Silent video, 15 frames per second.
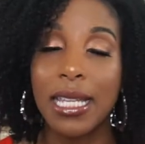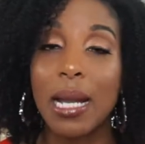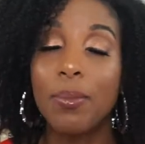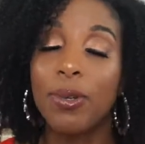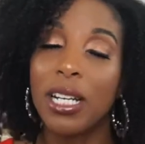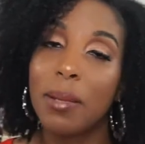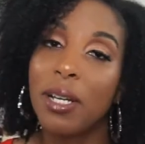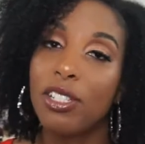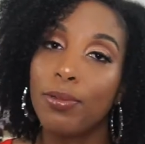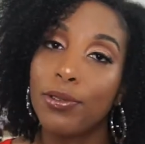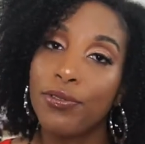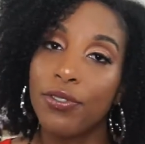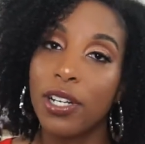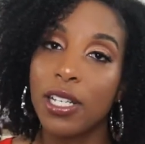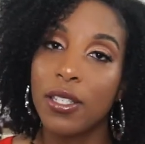I pretty much
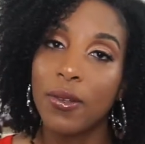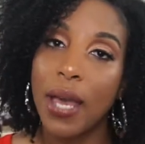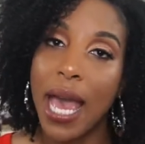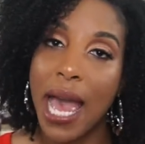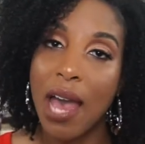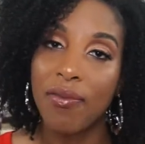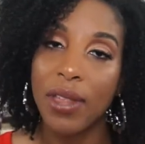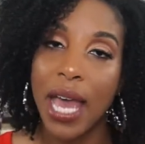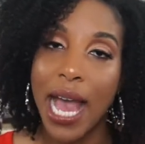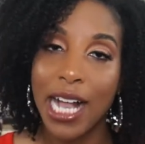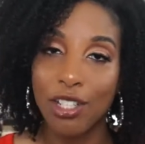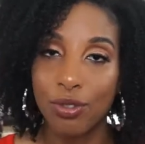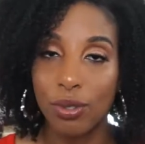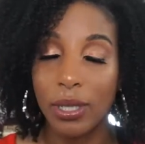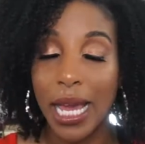prefer to have the
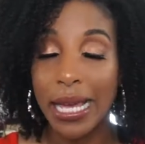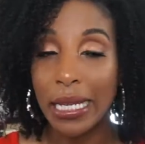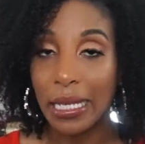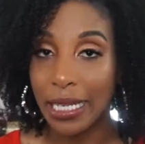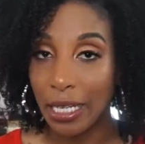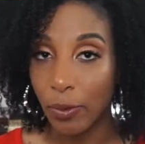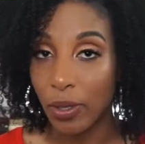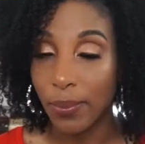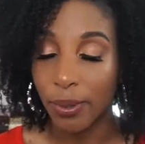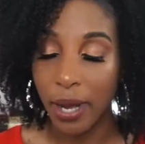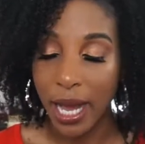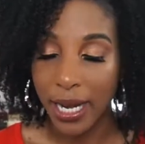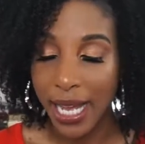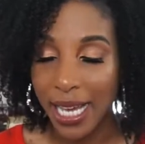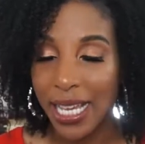actual like liquid
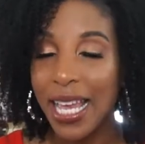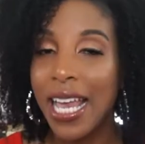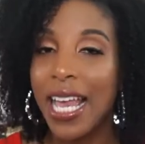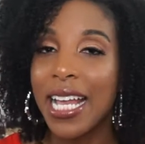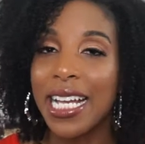product.